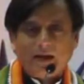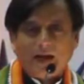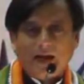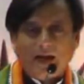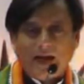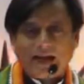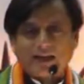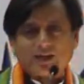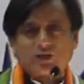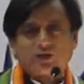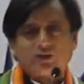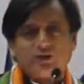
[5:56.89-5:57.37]

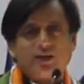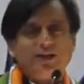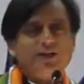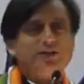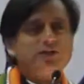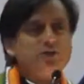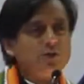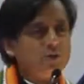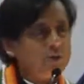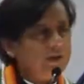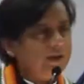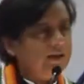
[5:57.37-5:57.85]

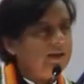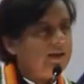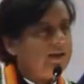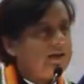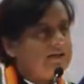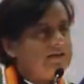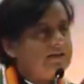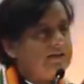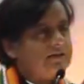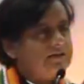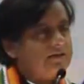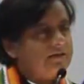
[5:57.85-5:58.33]
Actually doing
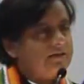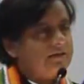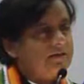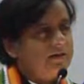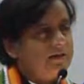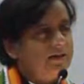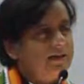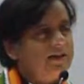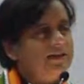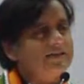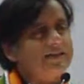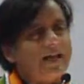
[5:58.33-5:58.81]
it
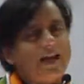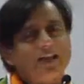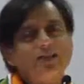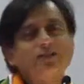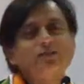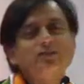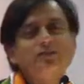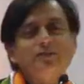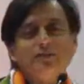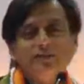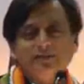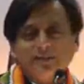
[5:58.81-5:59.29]
is
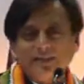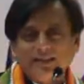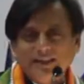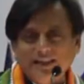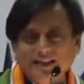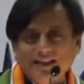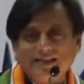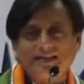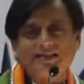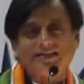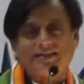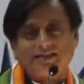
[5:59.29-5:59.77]
actually the
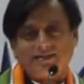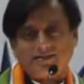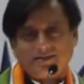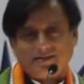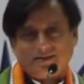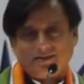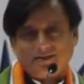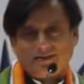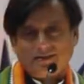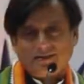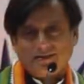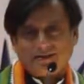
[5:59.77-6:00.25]
least
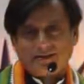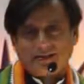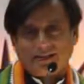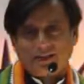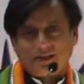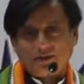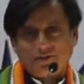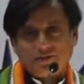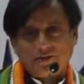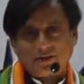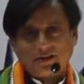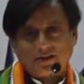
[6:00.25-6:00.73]

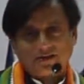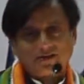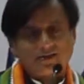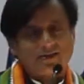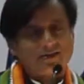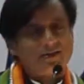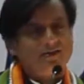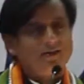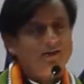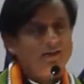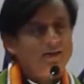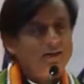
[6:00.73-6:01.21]
significant
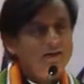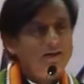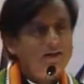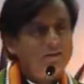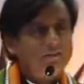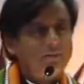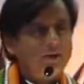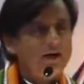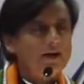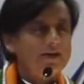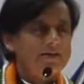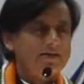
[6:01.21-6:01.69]

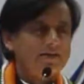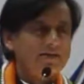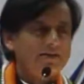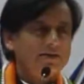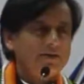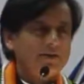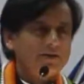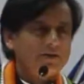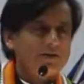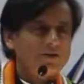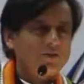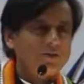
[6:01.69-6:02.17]
part
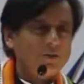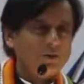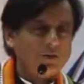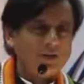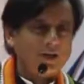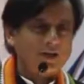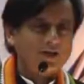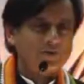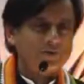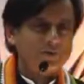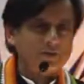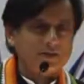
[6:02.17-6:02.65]
of your
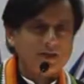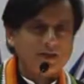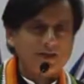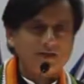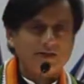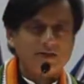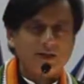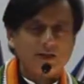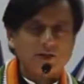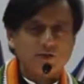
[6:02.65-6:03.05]
expertise in